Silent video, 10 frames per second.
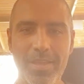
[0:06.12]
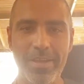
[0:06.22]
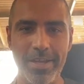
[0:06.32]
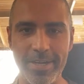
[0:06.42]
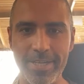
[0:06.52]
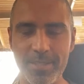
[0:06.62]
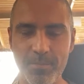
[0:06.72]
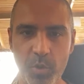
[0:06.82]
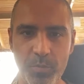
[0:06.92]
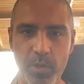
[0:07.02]
Hi guys,
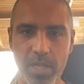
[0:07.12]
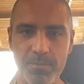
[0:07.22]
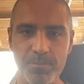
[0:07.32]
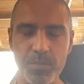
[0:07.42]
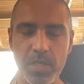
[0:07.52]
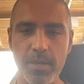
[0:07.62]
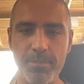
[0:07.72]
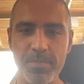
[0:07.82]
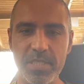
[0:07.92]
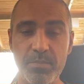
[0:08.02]
hope you're well.
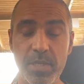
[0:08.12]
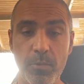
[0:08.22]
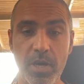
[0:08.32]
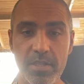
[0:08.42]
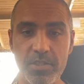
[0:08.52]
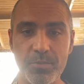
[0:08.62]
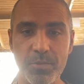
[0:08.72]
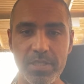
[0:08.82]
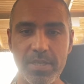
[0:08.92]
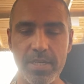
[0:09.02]
It's been a while, just
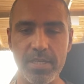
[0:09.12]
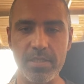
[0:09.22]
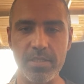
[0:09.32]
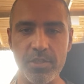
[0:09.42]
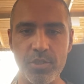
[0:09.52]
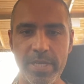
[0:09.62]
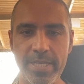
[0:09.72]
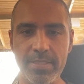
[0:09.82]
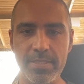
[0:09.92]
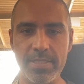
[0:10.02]
wanted to kind of touch
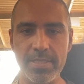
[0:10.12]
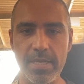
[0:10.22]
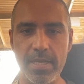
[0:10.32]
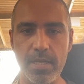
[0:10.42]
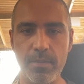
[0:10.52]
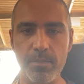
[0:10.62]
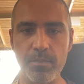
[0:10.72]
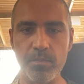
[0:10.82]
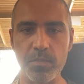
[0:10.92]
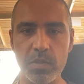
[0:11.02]
base.
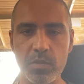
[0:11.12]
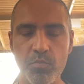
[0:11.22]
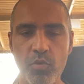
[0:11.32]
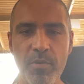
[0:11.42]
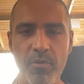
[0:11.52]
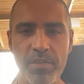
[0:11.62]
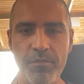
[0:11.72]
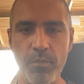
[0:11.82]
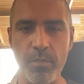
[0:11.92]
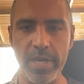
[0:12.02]
It's primarily
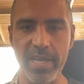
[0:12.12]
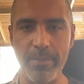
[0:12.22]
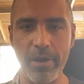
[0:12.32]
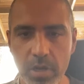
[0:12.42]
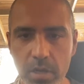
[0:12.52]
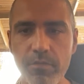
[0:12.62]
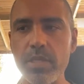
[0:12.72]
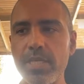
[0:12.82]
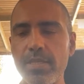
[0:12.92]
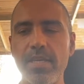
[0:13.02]
for my American
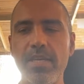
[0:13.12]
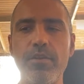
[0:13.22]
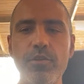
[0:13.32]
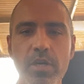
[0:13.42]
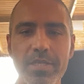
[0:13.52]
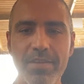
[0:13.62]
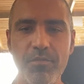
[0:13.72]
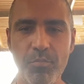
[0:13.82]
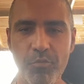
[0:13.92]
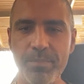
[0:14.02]
friends out there. I know you guys have
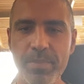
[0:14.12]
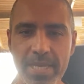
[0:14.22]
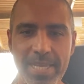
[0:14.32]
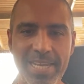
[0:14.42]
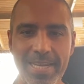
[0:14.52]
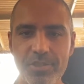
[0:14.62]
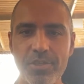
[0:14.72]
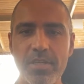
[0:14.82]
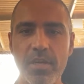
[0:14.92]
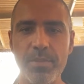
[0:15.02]
a pretty big
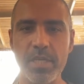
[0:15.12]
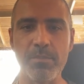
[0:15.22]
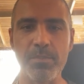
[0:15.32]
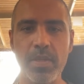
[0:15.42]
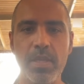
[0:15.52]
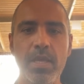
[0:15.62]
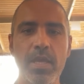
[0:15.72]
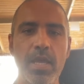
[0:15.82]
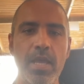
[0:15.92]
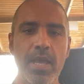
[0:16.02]
election coming up.
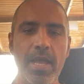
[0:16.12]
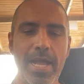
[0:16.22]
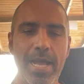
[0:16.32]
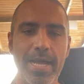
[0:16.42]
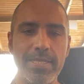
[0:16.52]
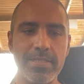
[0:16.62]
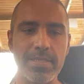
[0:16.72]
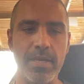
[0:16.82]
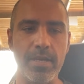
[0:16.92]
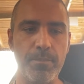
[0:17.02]
And
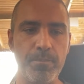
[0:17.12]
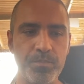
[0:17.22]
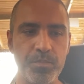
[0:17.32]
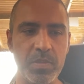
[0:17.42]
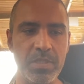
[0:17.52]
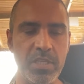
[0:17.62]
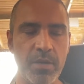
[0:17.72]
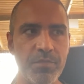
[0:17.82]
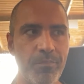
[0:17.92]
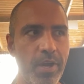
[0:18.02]
in
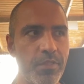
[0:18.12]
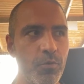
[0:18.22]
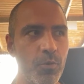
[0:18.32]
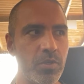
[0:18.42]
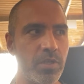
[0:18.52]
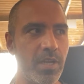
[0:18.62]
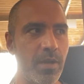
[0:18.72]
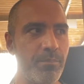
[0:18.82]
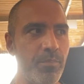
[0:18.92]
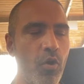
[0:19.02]
terms of my thoughts on it,
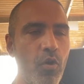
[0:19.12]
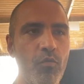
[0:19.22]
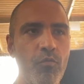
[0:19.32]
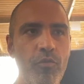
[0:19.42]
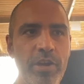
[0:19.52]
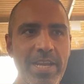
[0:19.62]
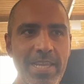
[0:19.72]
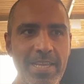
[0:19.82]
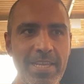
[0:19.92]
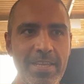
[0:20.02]
don't
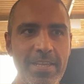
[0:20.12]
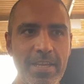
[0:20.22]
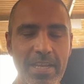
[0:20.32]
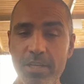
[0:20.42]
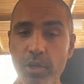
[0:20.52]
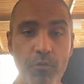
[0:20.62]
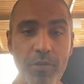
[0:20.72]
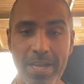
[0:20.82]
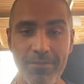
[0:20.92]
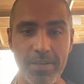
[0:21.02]

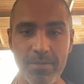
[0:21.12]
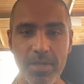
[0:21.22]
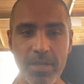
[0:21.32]
really have a